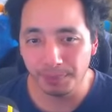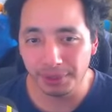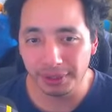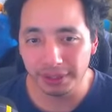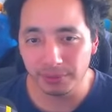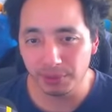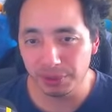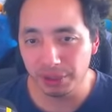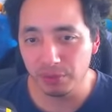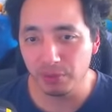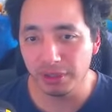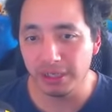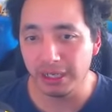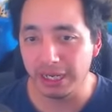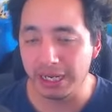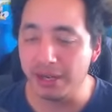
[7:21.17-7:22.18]
But this is what you
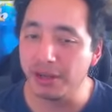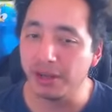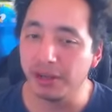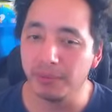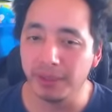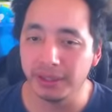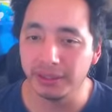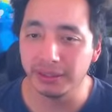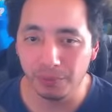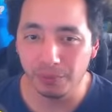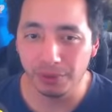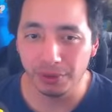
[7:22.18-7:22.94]
want to end on, basically,